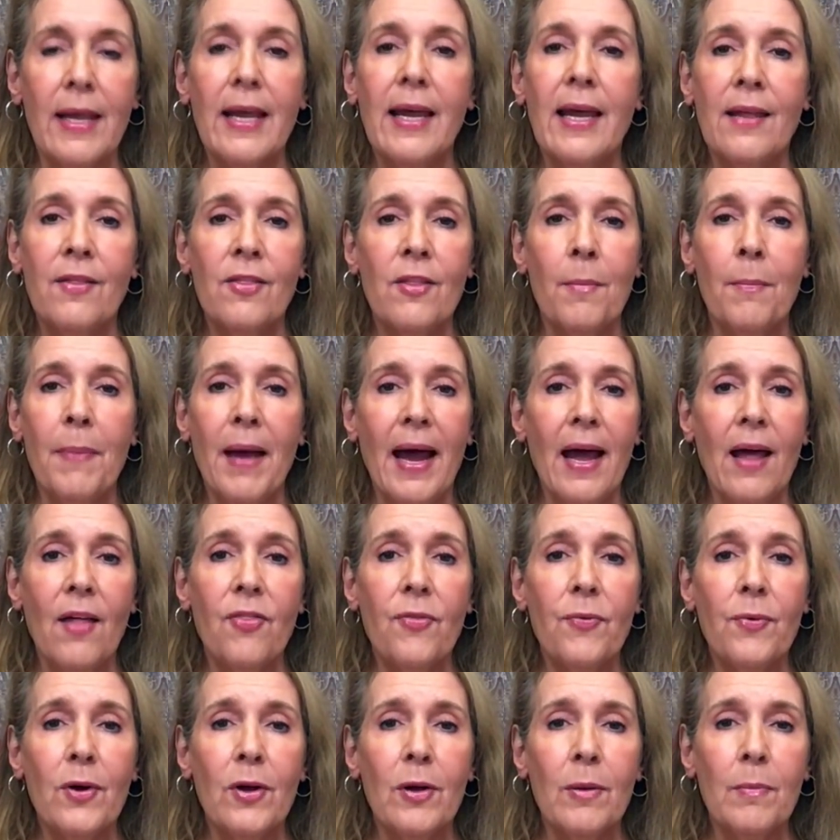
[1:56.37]
In the
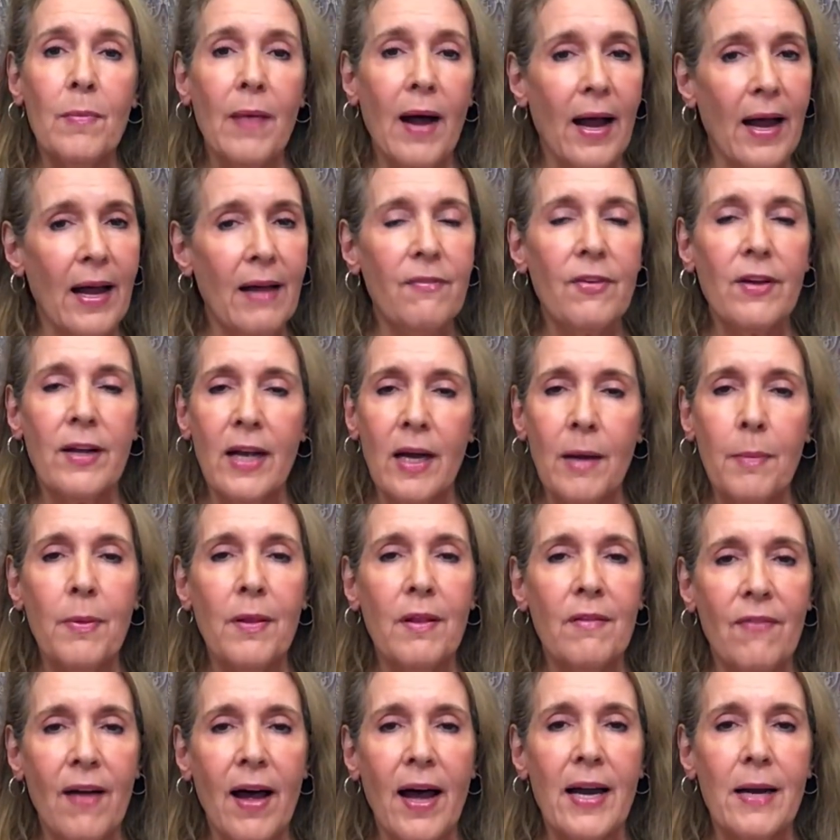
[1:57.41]
bathroom, I have a couple
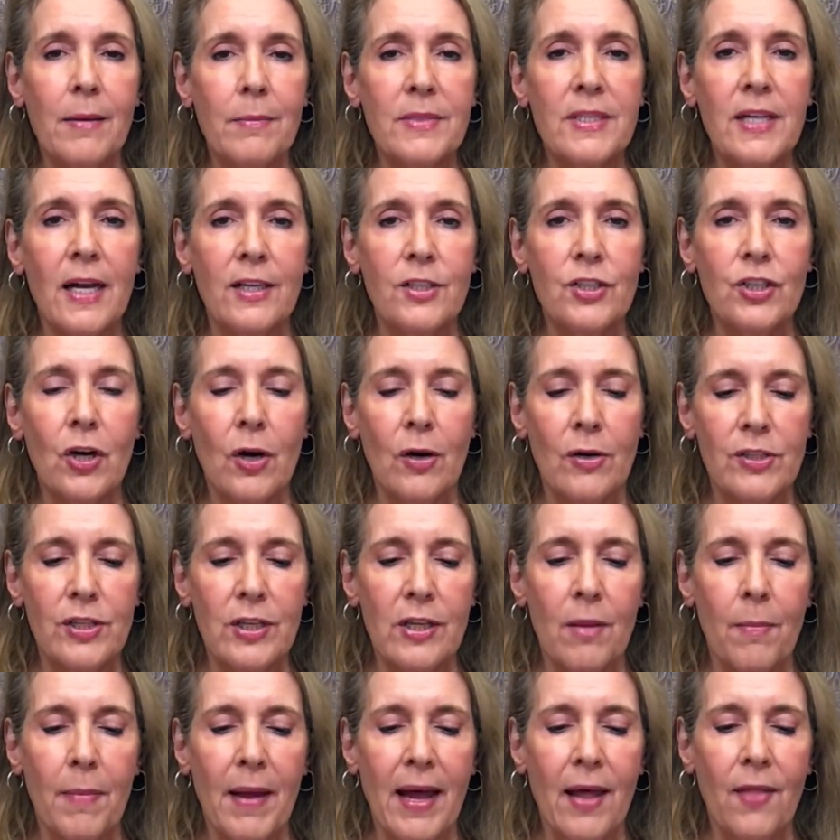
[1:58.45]
of items I charge in
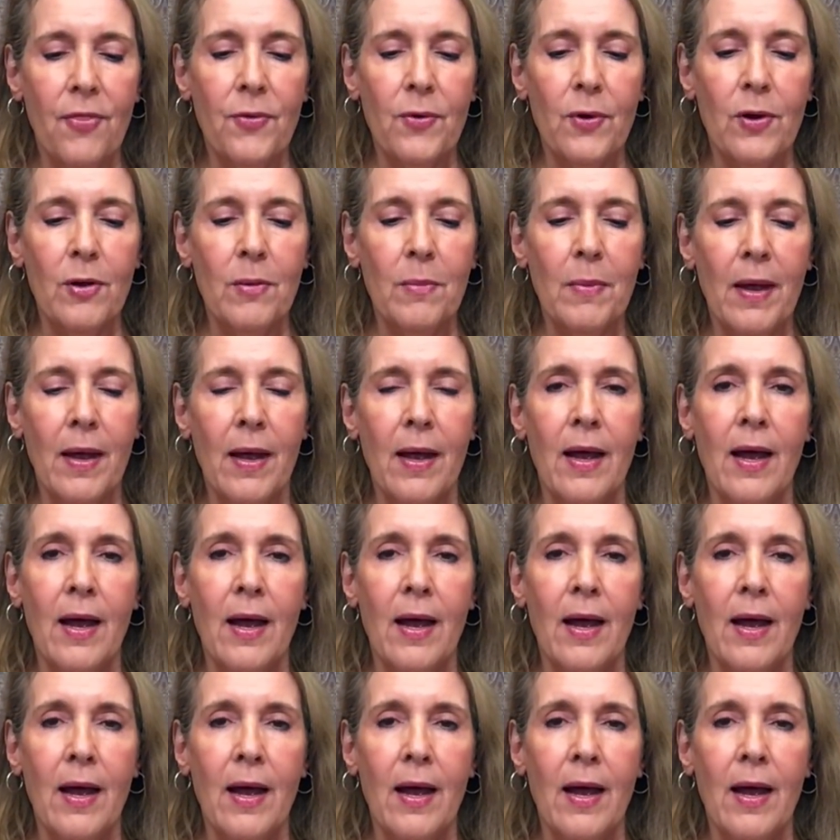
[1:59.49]
the bathroom.